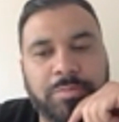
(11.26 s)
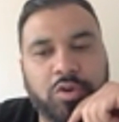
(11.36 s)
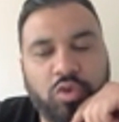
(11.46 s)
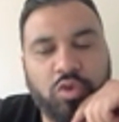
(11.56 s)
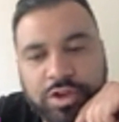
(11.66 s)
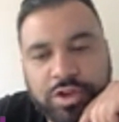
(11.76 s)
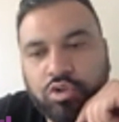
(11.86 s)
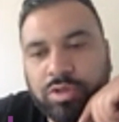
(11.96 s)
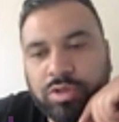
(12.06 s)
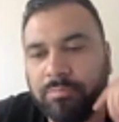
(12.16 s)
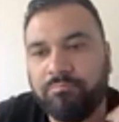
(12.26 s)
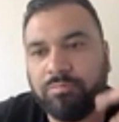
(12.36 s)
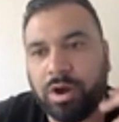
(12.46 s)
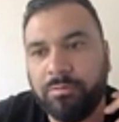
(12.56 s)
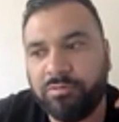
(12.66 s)
all of you know that
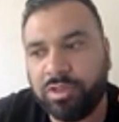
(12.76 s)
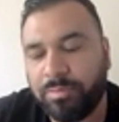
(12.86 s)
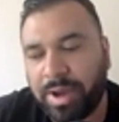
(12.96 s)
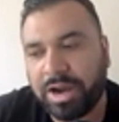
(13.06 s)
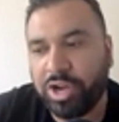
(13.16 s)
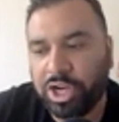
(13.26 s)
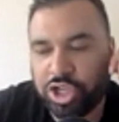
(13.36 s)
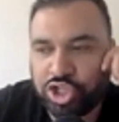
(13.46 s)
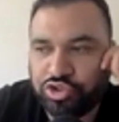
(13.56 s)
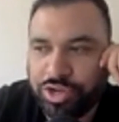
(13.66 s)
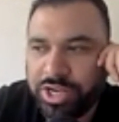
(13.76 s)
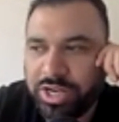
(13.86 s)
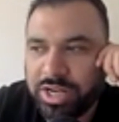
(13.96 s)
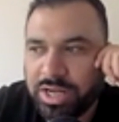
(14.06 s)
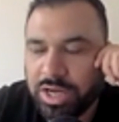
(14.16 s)
I'm from the Bangor industry in
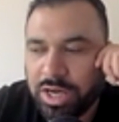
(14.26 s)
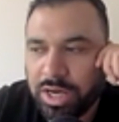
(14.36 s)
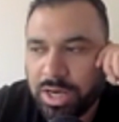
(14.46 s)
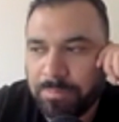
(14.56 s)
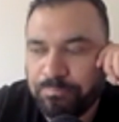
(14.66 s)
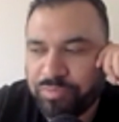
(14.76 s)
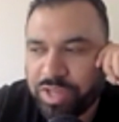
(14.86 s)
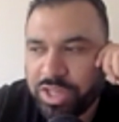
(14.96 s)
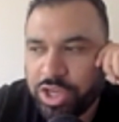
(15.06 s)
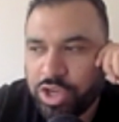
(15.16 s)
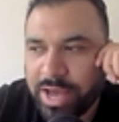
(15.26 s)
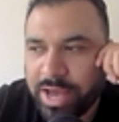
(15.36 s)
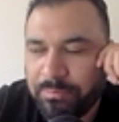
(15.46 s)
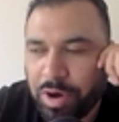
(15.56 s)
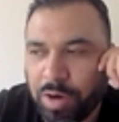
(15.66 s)
the
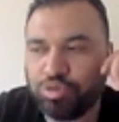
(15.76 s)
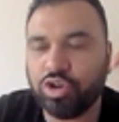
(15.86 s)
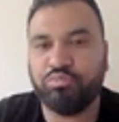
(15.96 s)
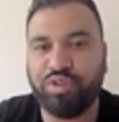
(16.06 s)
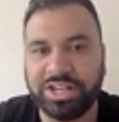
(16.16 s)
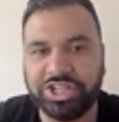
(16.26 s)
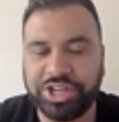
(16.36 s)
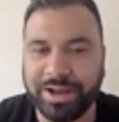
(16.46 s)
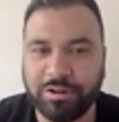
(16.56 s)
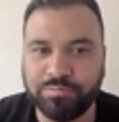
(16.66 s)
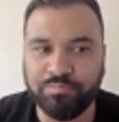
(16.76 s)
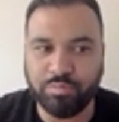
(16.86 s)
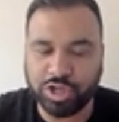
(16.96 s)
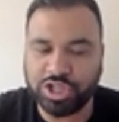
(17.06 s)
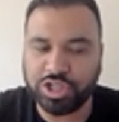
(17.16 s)
UK, but I'm trying to branch out as
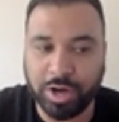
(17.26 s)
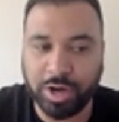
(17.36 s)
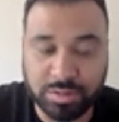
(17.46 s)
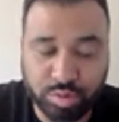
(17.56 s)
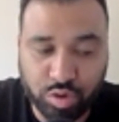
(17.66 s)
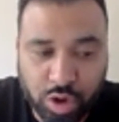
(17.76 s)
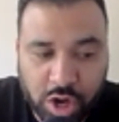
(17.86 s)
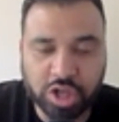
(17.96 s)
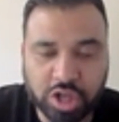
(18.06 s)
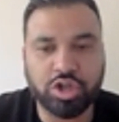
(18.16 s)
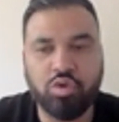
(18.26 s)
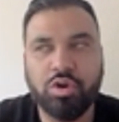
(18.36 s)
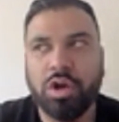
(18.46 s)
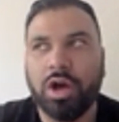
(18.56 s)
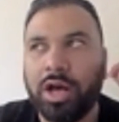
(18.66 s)
much as possible. So
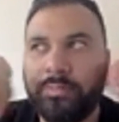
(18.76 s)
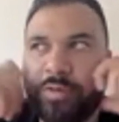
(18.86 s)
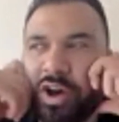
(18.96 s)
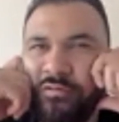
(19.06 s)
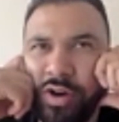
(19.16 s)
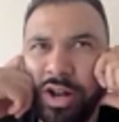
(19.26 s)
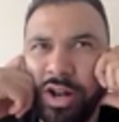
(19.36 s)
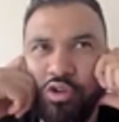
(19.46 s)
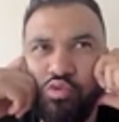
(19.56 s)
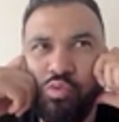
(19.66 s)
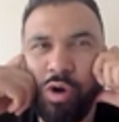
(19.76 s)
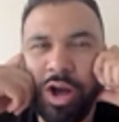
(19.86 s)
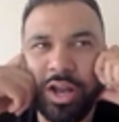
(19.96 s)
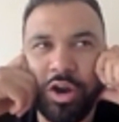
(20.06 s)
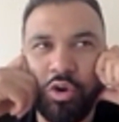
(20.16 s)
a little
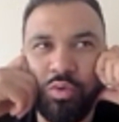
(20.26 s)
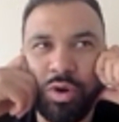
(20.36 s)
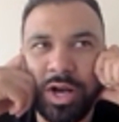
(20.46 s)
while ago,